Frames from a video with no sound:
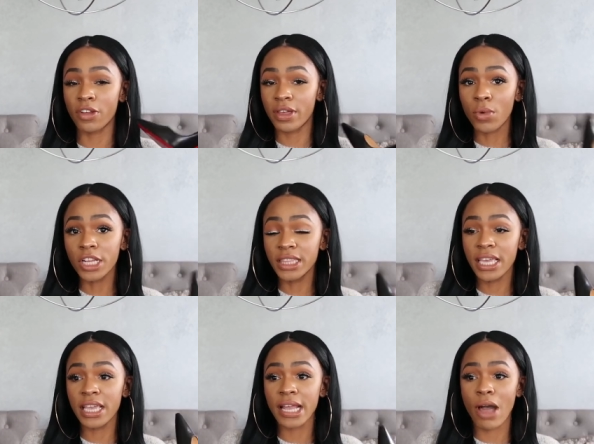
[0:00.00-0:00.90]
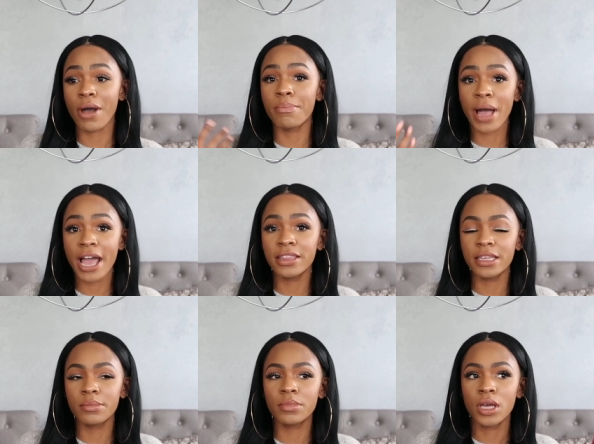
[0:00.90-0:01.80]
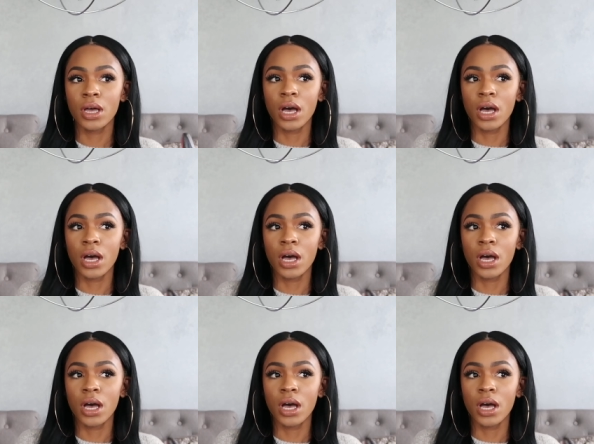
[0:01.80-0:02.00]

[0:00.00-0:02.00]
are they worth it, how I buy them,